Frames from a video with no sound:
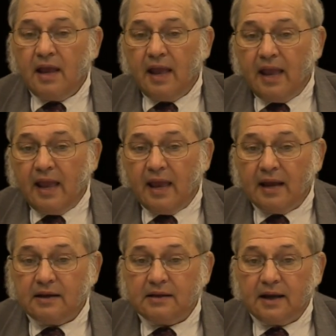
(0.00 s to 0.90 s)

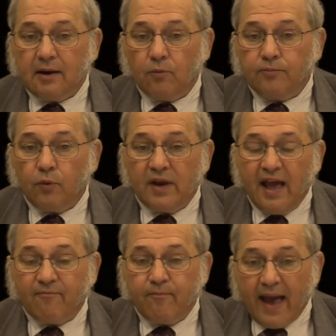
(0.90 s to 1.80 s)
And we
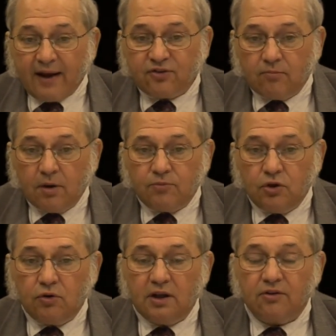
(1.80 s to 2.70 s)
have maximum
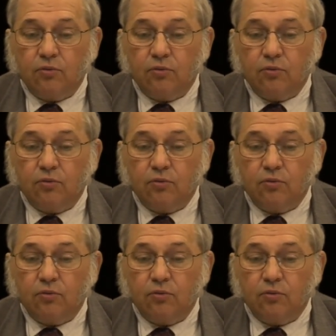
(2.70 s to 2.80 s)
units,